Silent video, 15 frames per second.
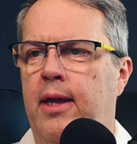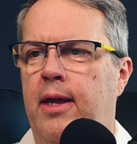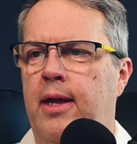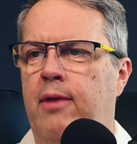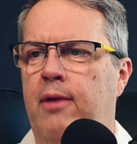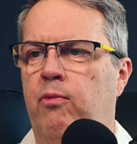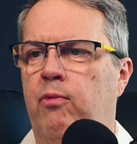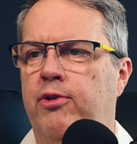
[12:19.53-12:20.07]

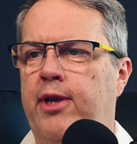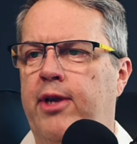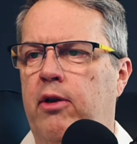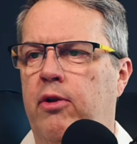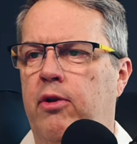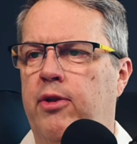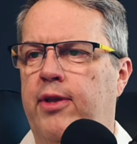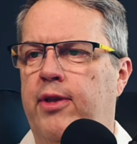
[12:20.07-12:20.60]
And we'll take a
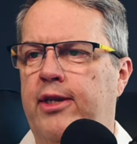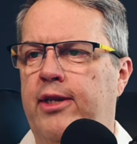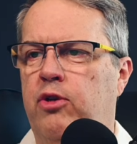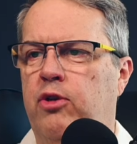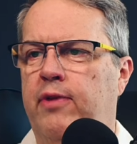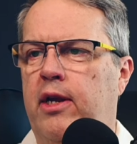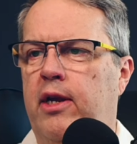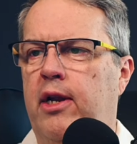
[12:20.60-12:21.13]
look at that. So
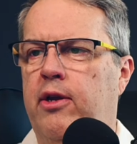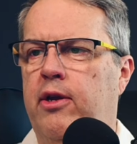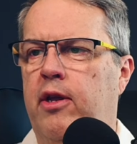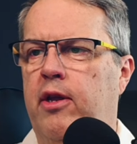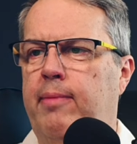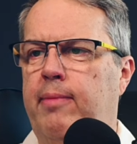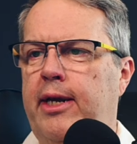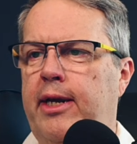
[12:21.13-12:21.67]
if I click
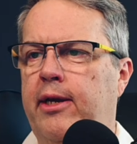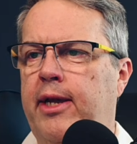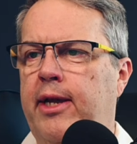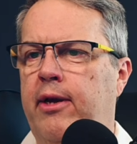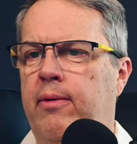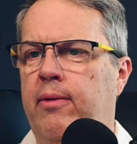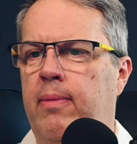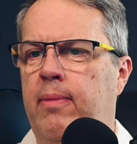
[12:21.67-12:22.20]
on Media
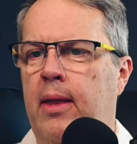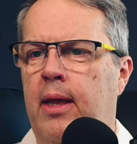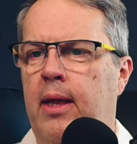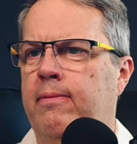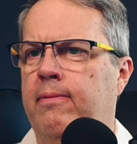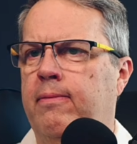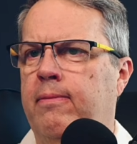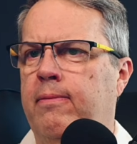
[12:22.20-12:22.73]
now,
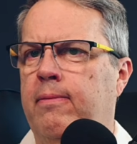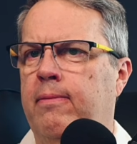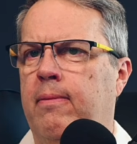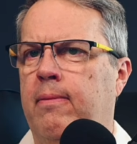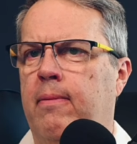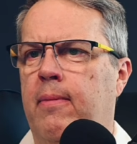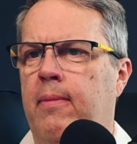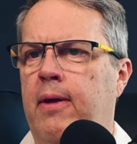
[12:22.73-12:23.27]

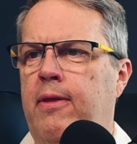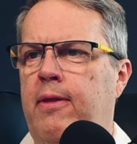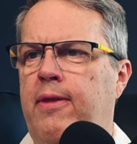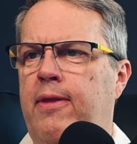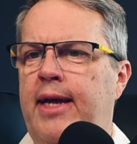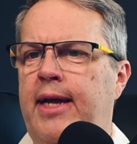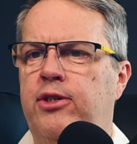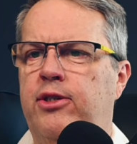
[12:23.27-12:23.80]
and then
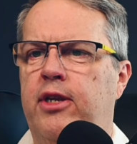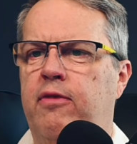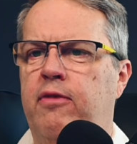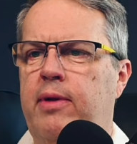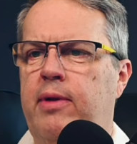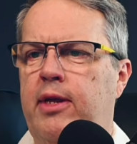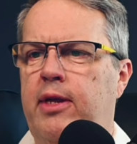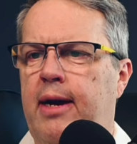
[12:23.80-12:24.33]
that should give
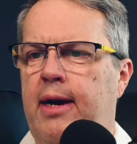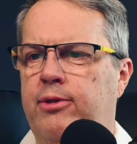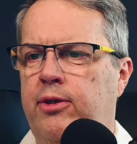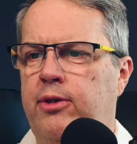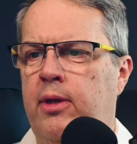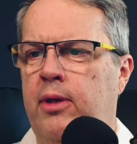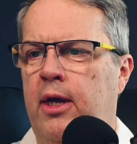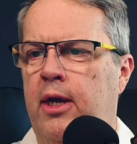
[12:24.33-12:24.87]
me the
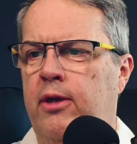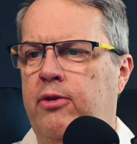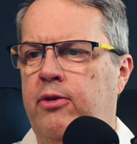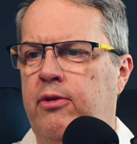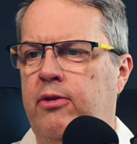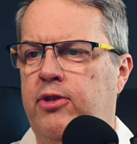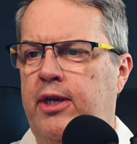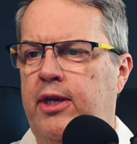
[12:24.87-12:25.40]
option to
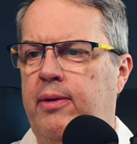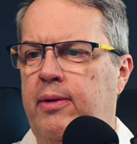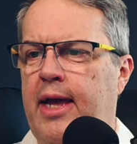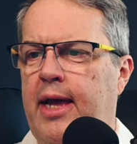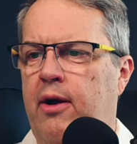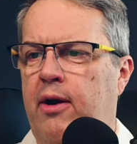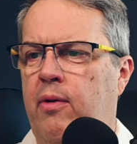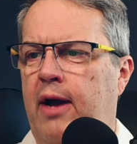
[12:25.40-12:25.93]
see
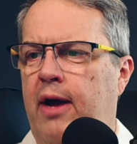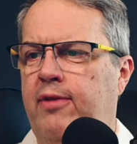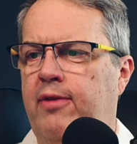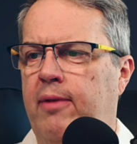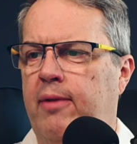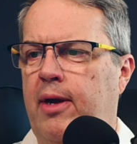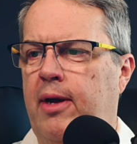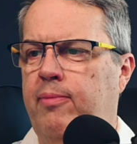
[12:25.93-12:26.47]
now I've
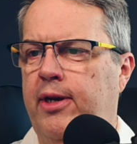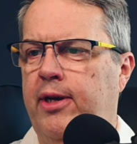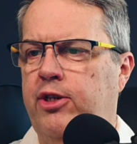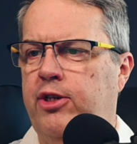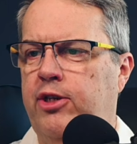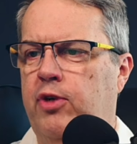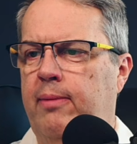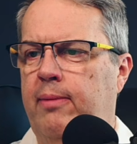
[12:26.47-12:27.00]
got my
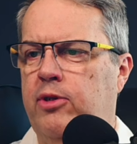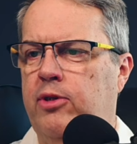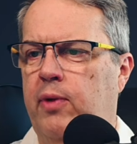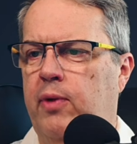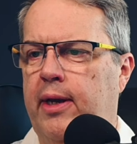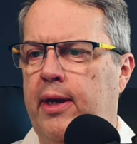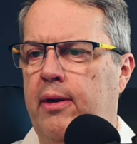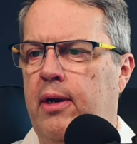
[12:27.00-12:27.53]
BunnyStream. So I
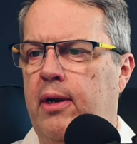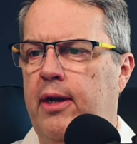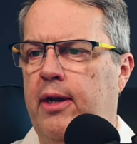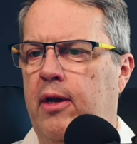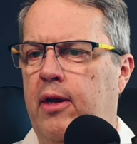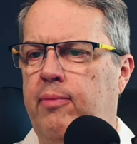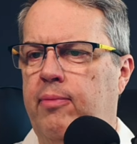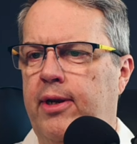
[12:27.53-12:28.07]
can click
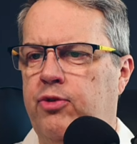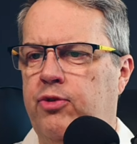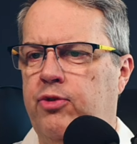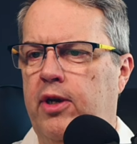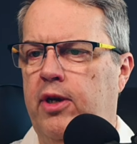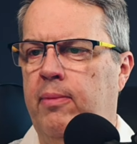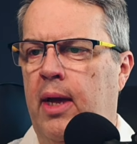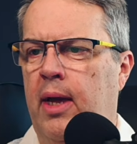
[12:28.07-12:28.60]
on
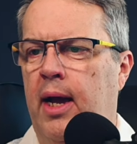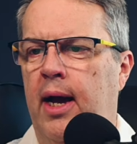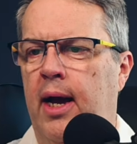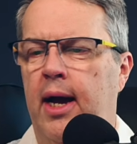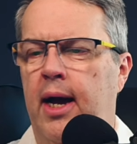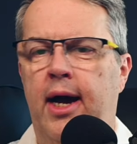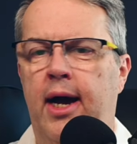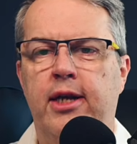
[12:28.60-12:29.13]
BunnyStream.
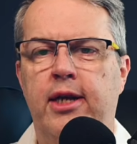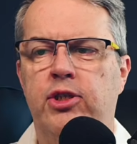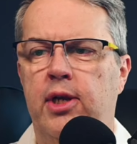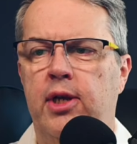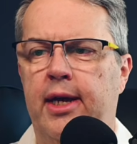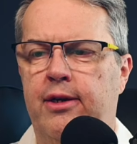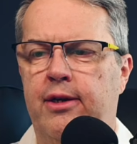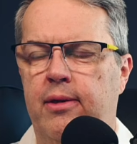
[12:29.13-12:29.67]
I can
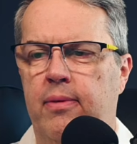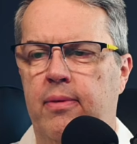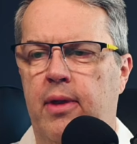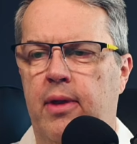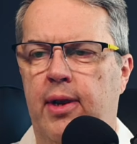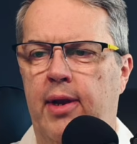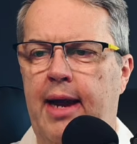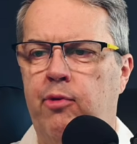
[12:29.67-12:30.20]
select the
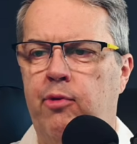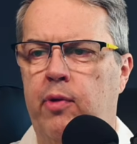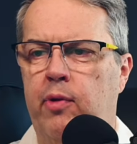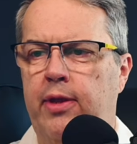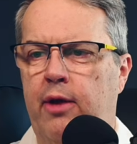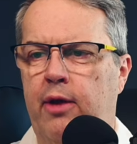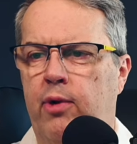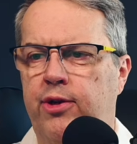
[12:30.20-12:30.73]
library
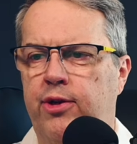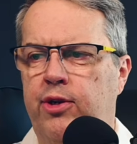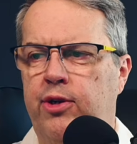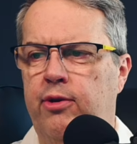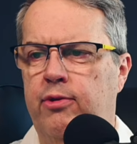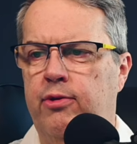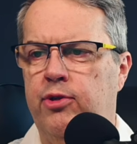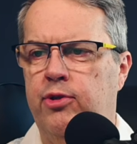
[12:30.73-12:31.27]
that I want to
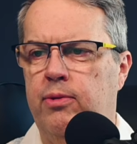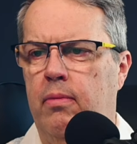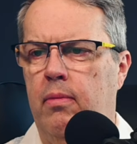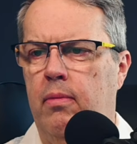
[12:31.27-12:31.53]
use.